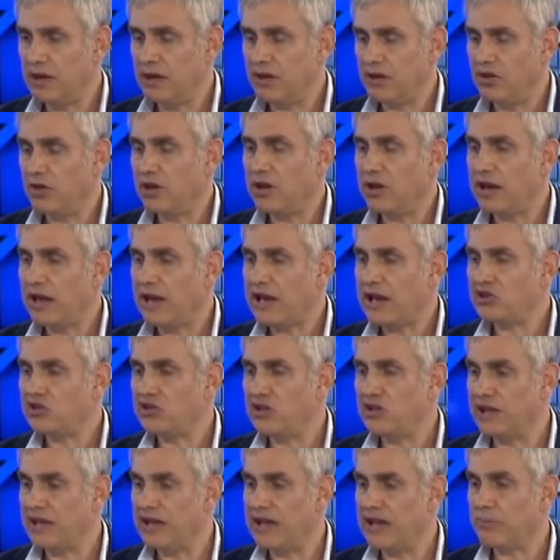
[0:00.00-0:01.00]
you can
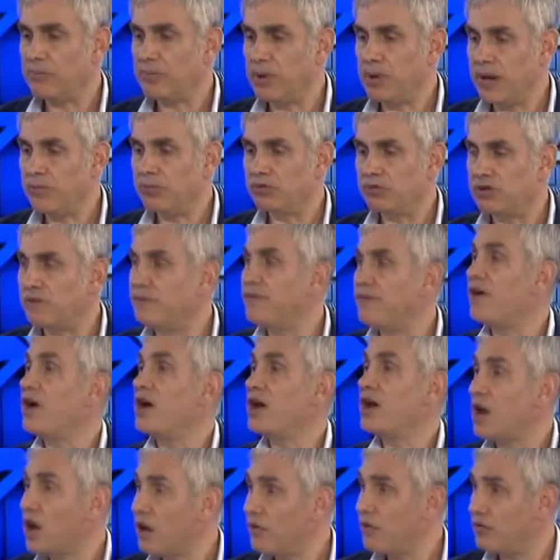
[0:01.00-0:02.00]
actually get people to
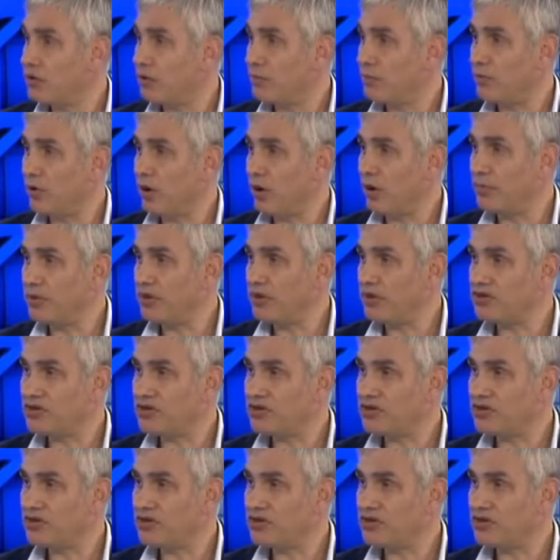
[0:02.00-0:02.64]
fight over the property.